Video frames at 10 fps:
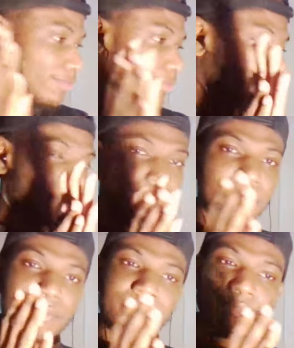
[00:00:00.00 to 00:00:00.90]

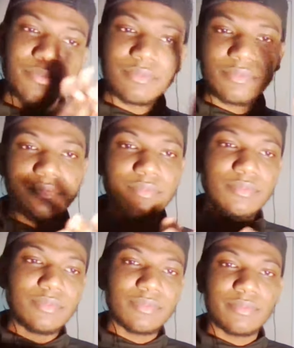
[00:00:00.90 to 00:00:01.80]

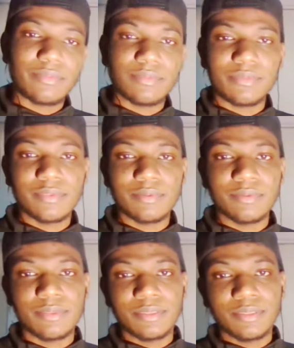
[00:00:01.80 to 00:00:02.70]

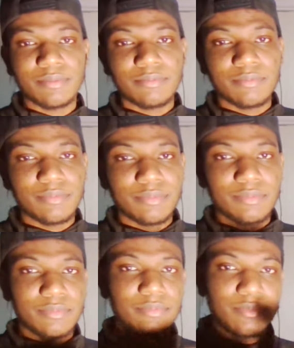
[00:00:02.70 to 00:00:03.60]

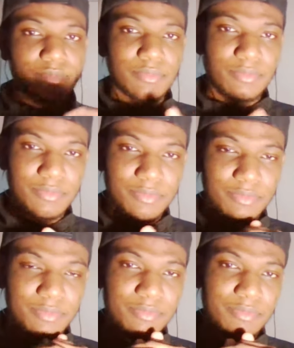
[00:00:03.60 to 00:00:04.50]

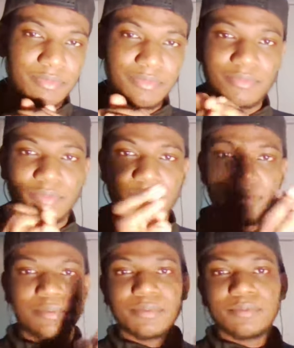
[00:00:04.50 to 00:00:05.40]
Nobody speaks.